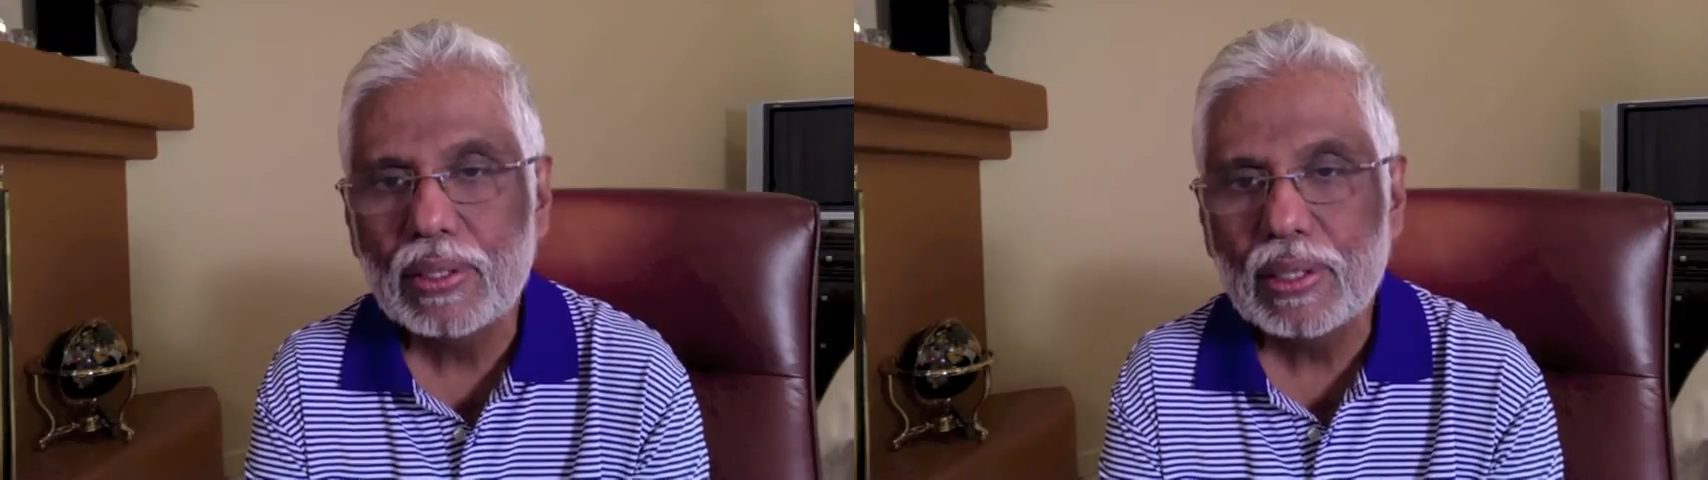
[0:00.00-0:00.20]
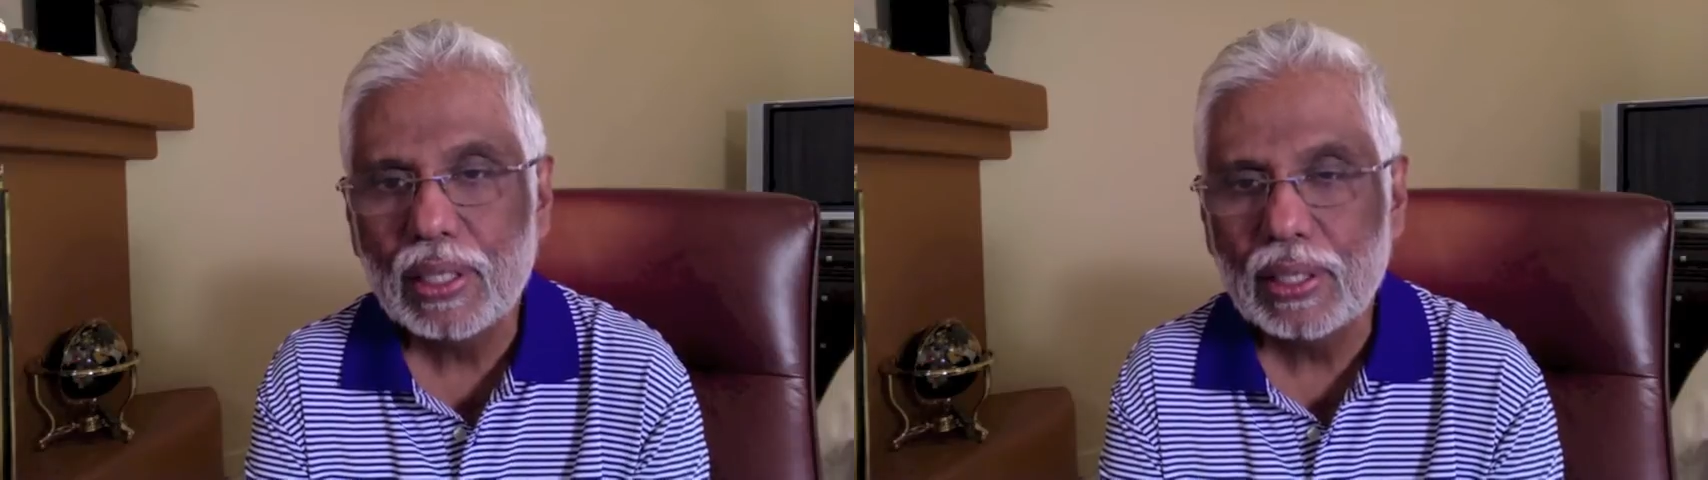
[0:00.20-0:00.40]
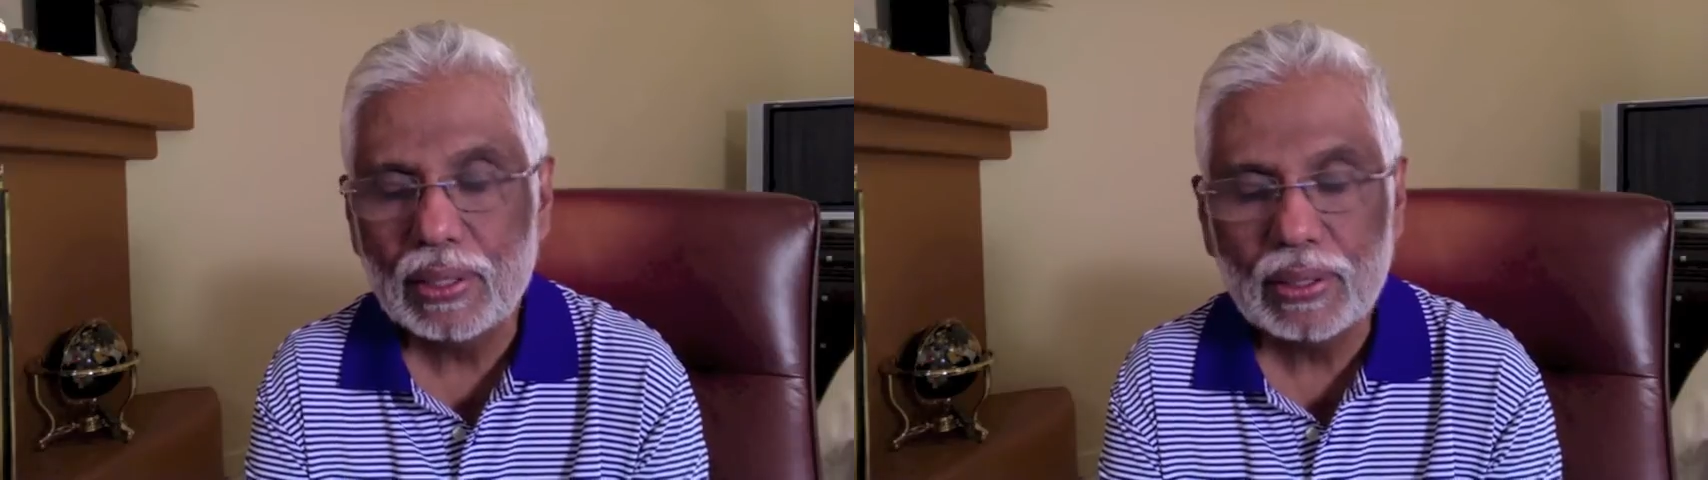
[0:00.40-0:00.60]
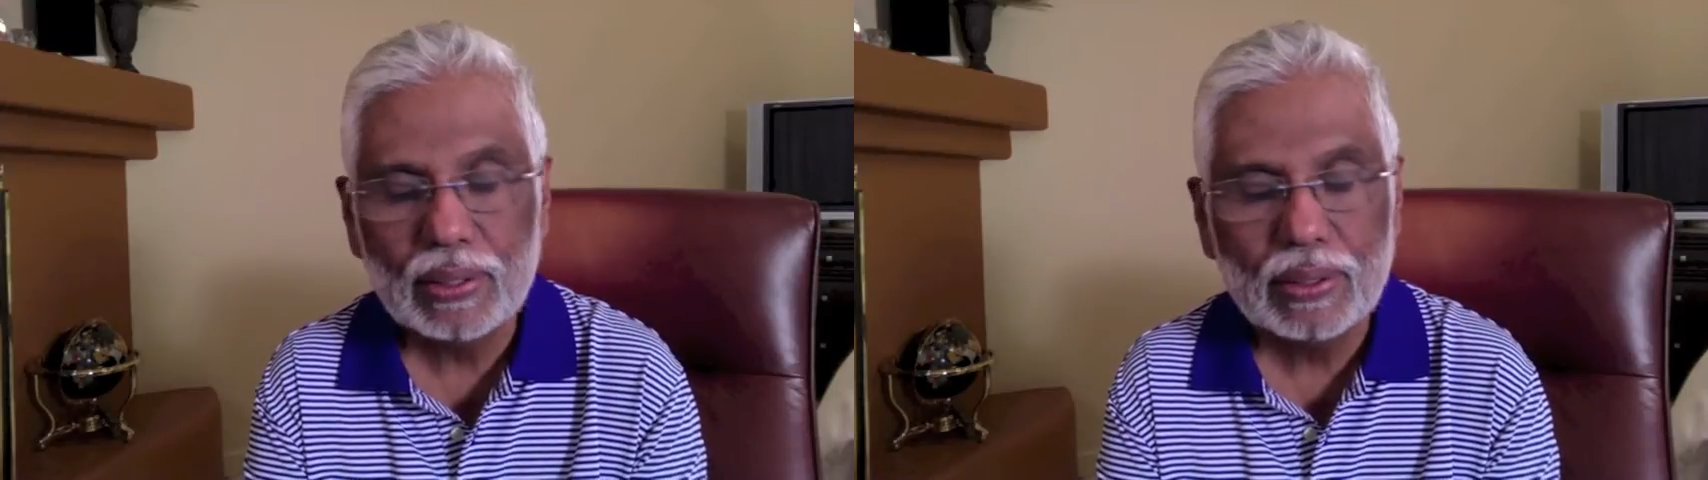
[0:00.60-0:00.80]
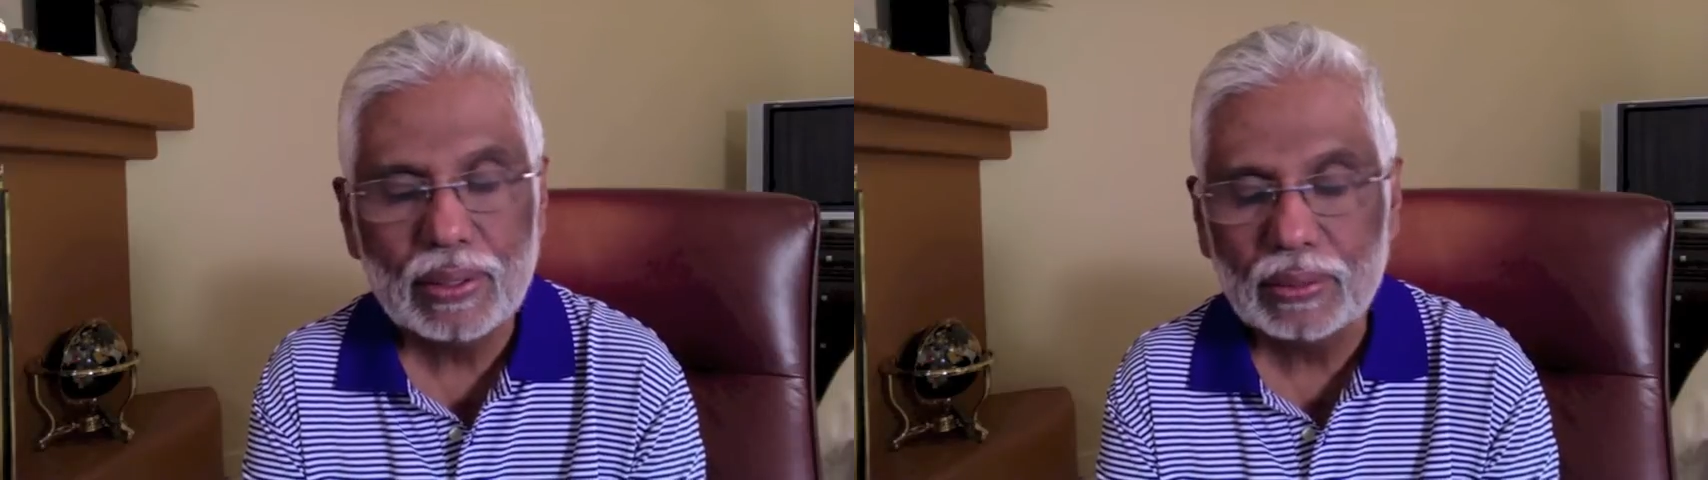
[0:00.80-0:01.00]
and it
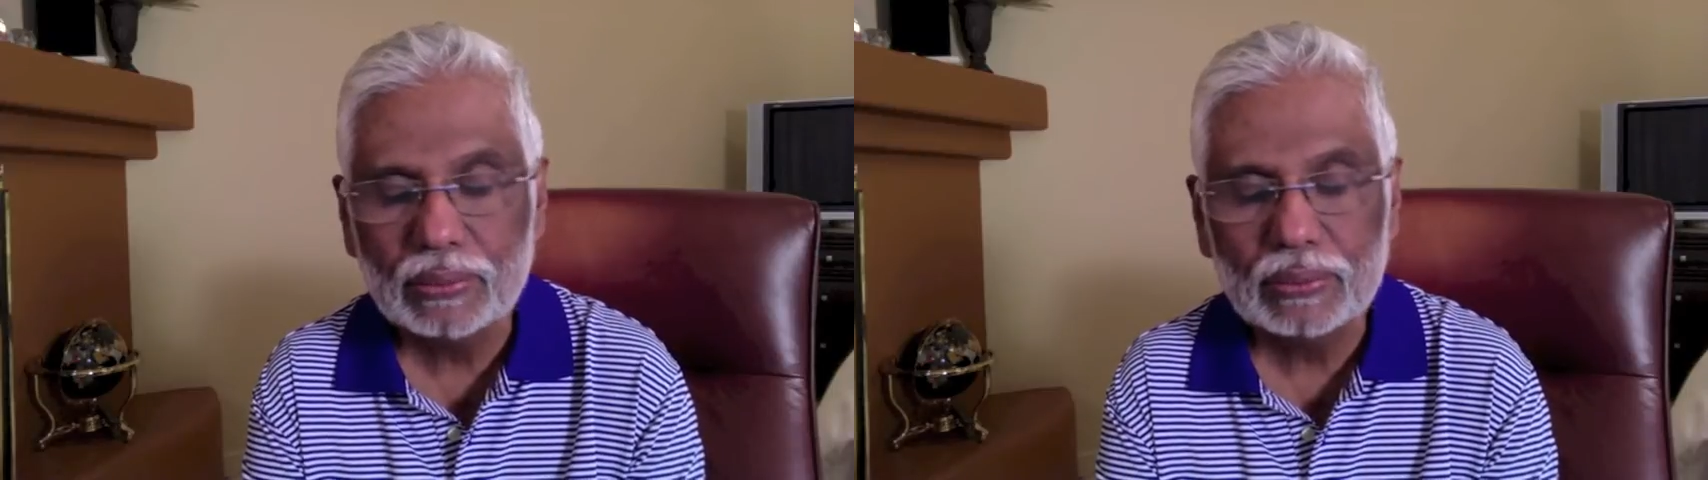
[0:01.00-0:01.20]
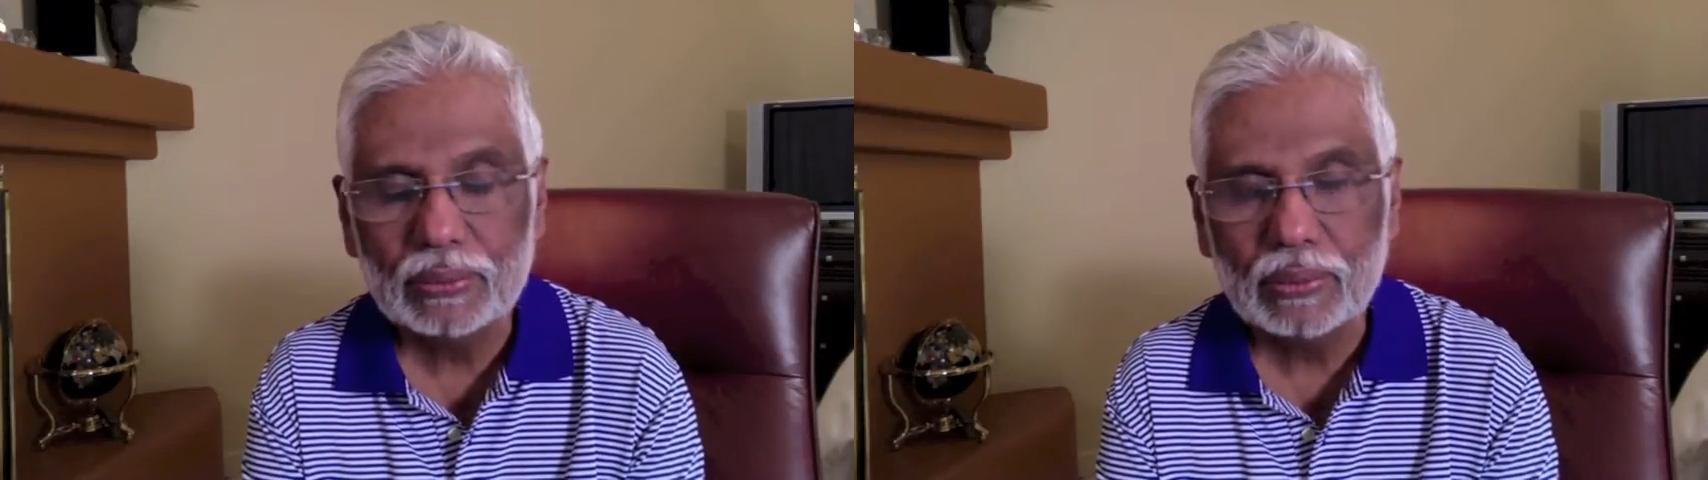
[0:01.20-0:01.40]
is